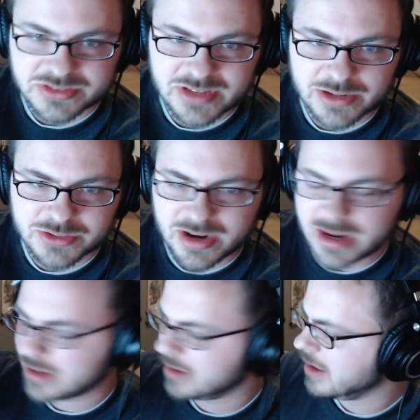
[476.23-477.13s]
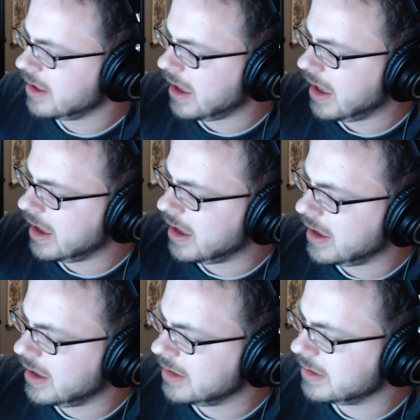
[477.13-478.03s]
soundtrack,
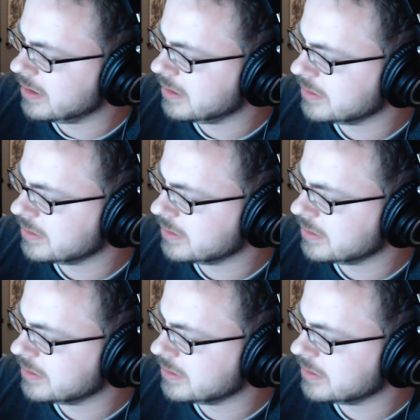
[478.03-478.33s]
and